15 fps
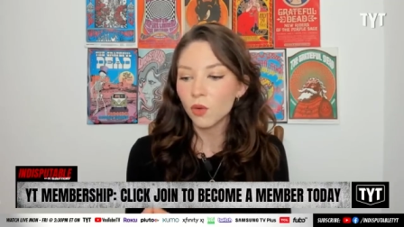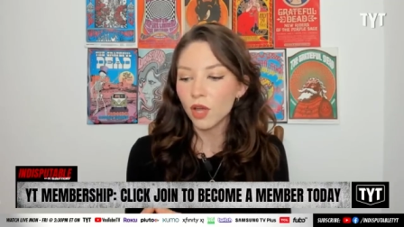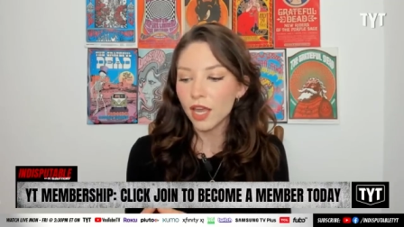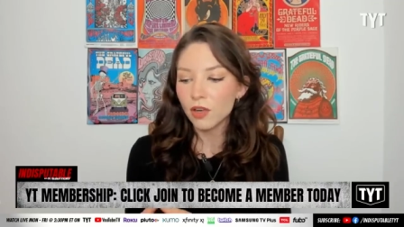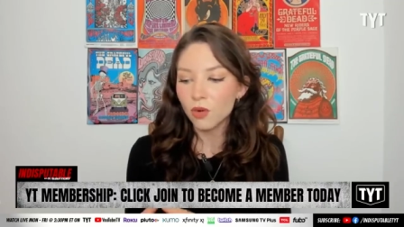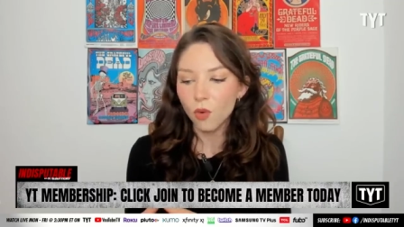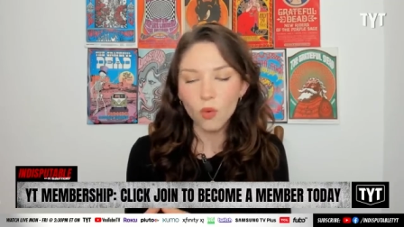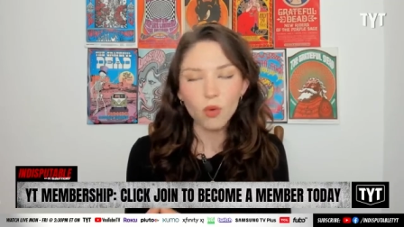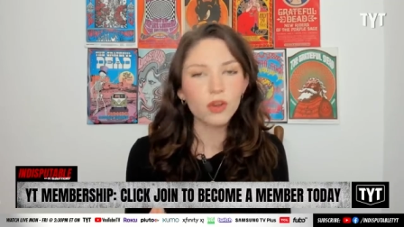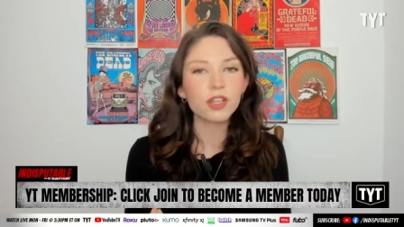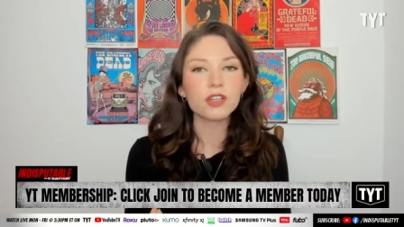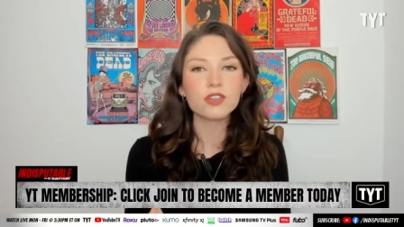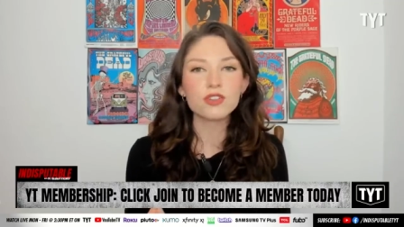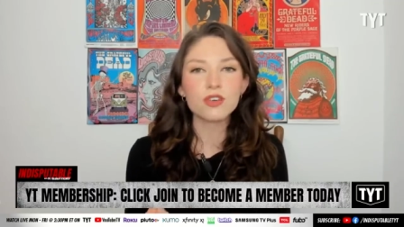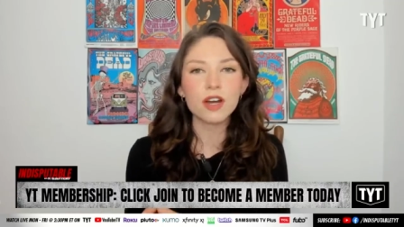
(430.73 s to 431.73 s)
and
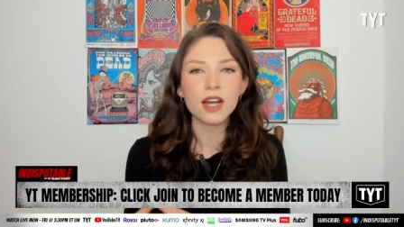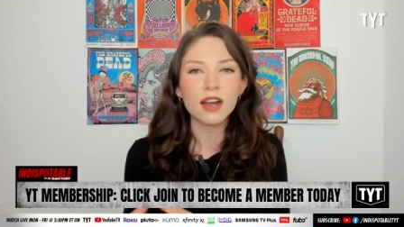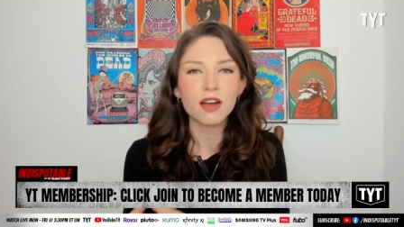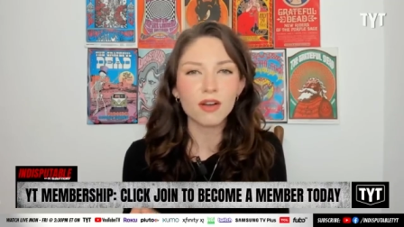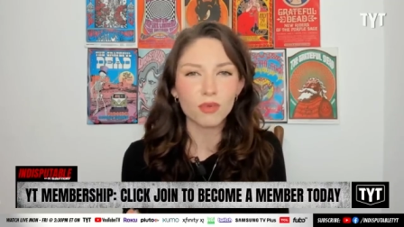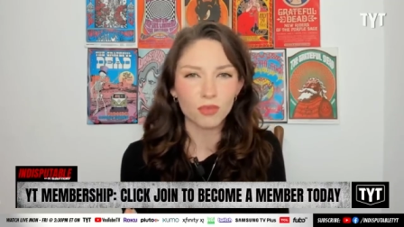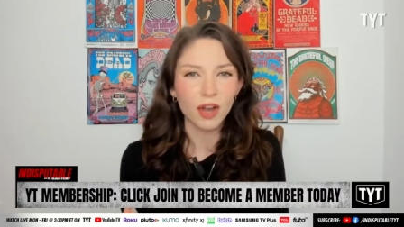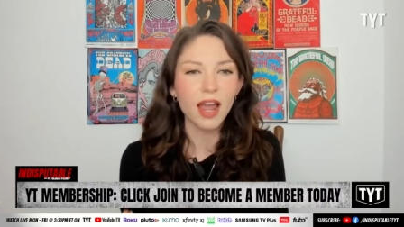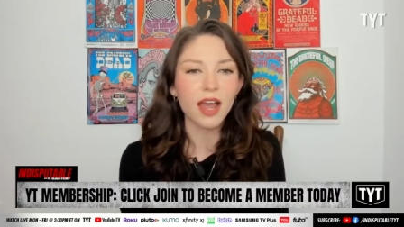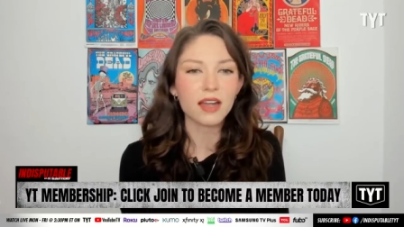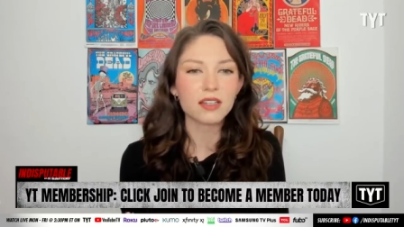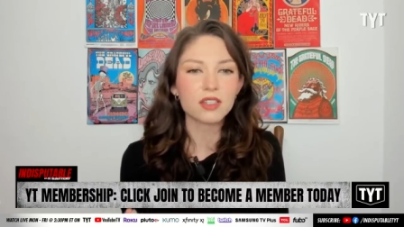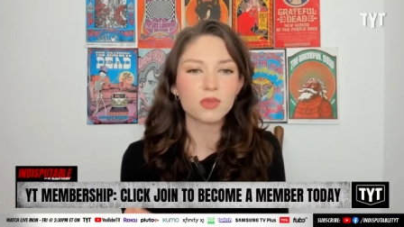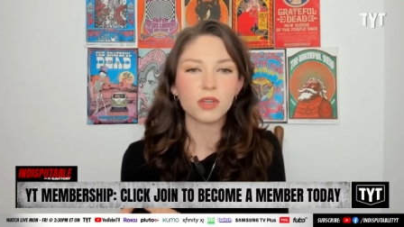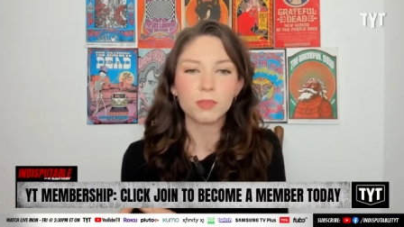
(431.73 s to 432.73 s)
orchestrating
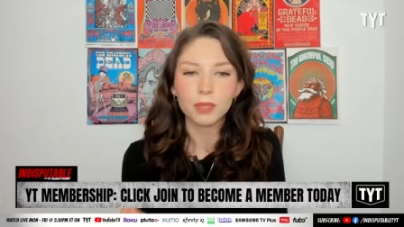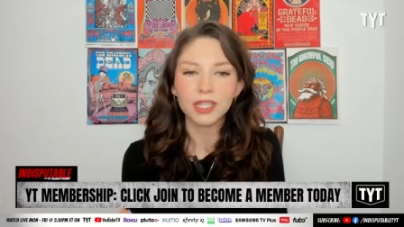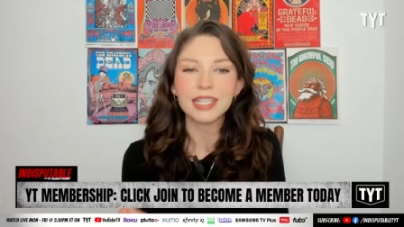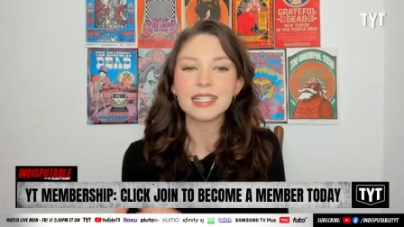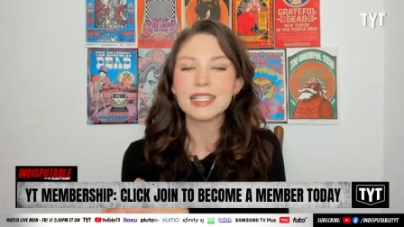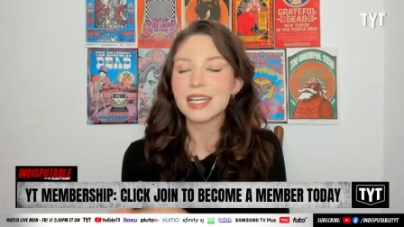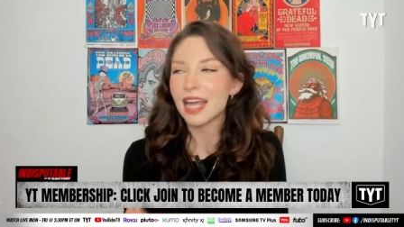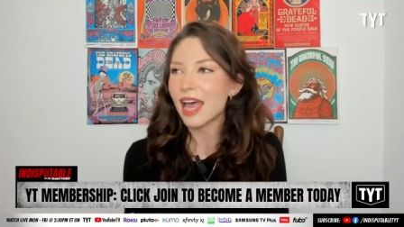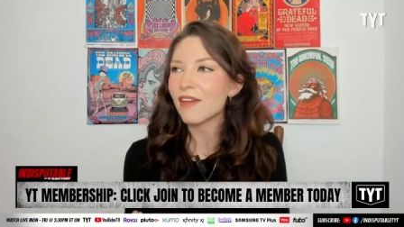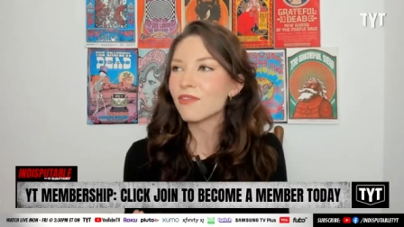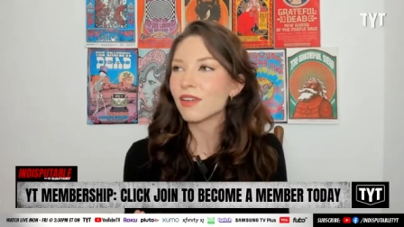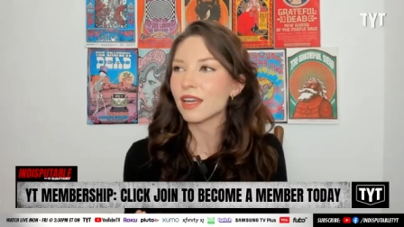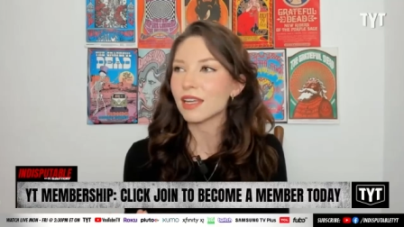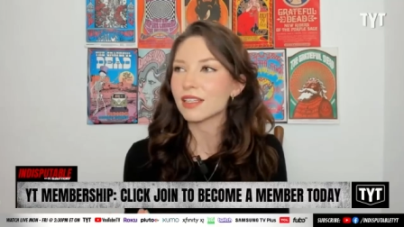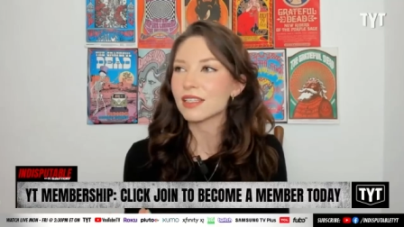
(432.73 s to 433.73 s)
arrests with planted
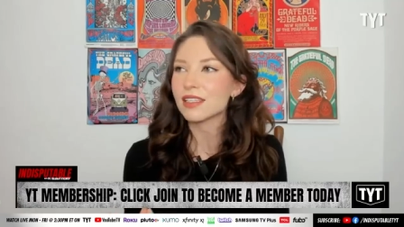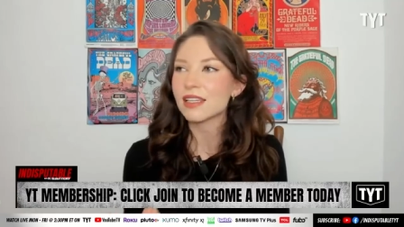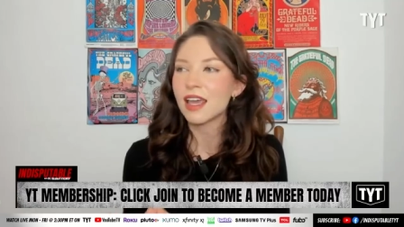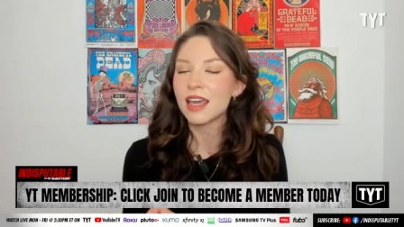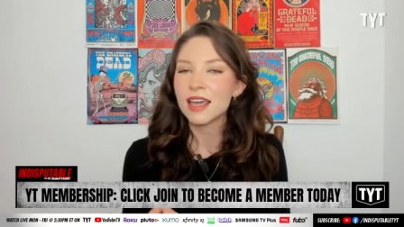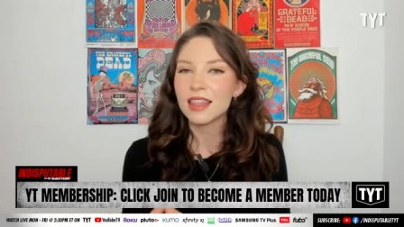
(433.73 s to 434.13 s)
evidence.